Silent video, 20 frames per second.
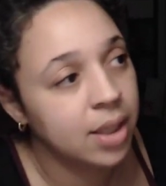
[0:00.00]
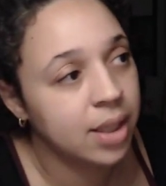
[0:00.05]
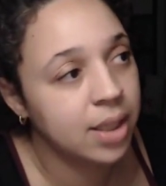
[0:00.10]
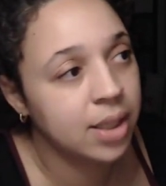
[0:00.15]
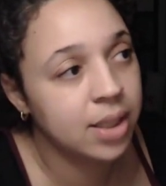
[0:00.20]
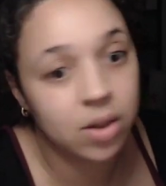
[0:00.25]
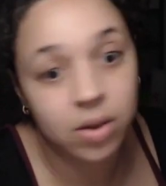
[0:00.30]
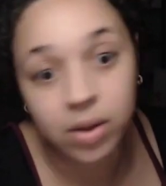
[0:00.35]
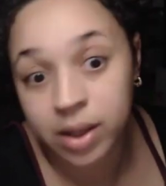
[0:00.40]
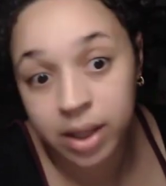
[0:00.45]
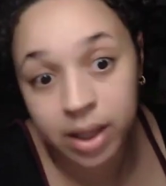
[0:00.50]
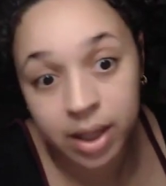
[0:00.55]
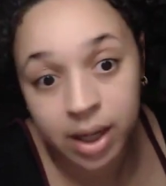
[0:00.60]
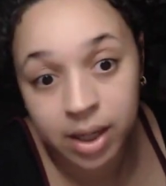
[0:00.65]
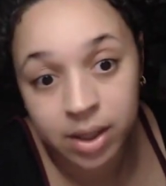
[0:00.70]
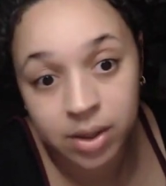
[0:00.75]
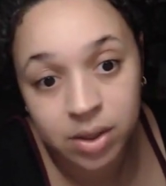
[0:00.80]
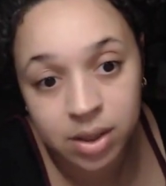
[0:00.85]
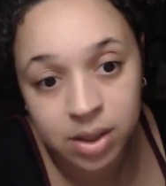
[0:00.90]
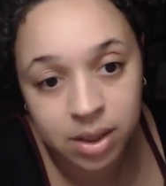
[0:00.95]
It's the only thing
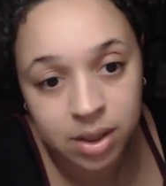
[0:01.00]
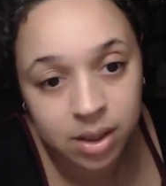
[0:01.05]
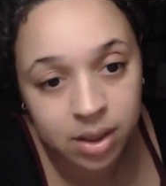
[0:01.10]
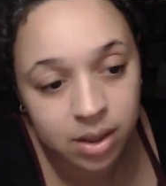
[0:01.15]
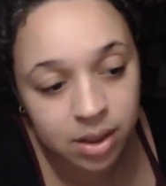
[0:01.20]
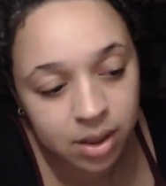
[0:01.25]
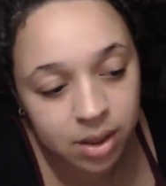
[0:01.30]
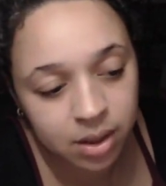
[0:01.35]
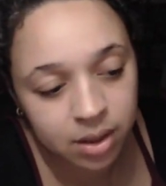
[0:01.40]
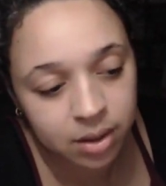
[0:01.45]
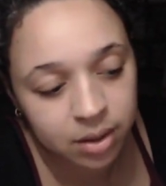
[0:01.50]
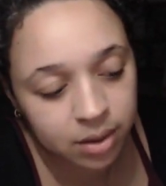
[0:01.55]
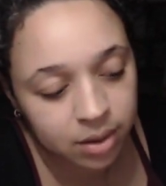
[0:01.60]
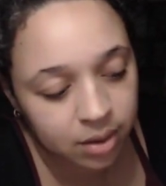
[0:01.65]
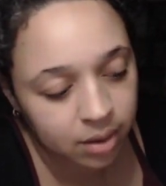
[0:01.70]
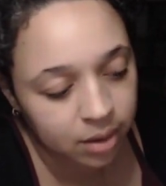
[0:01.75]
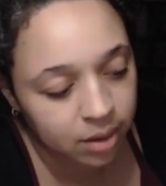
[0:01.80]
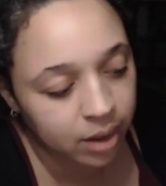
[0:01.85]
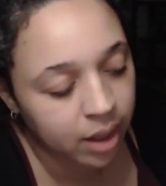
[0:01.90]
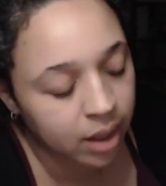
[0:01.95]
I used to
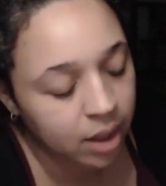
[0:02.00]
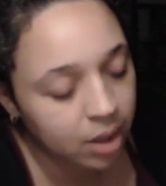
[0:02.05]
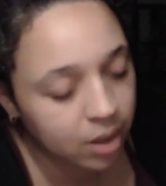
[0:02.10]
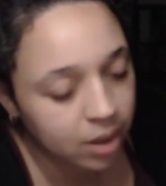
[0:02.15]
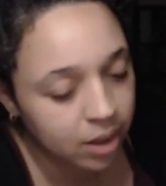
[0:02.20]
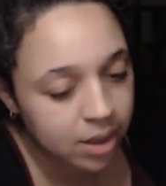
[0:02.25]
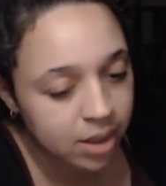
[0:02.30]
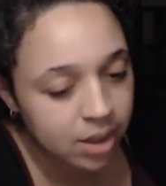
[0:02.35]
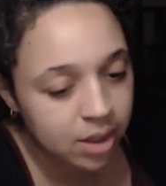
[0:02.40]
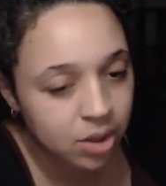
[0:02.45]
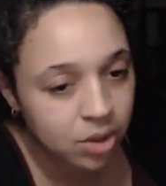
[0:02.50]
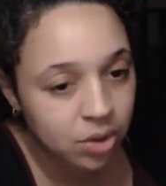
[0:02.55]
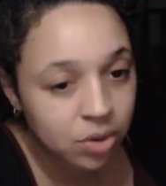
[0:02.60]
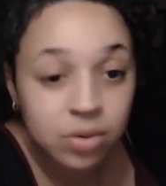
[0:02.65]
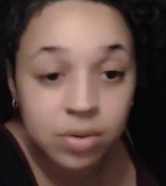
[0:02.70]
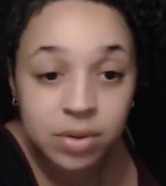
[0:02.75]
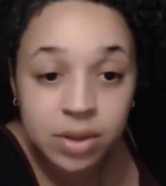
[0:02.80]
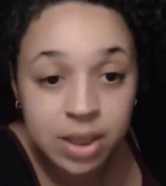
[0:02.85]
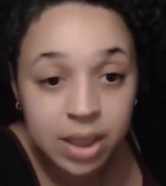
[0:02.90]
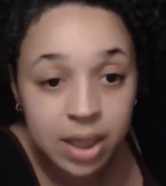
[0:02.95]
let her listen
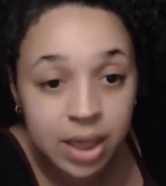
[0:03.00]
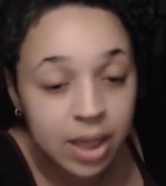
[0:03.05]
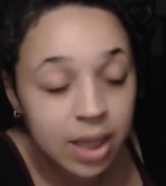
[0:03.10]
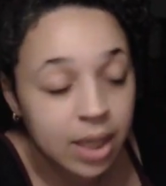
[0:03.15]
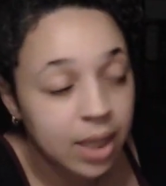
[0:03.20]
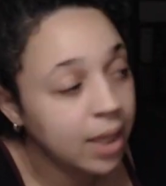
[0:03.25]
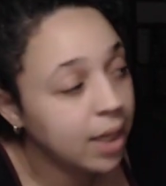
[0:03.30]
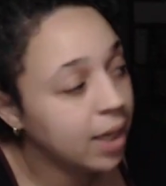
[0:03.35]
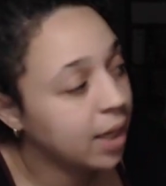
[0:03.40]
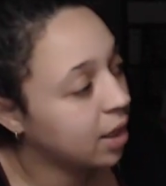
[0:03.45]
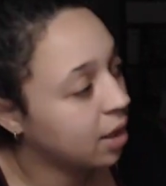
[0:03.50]
to was Akili,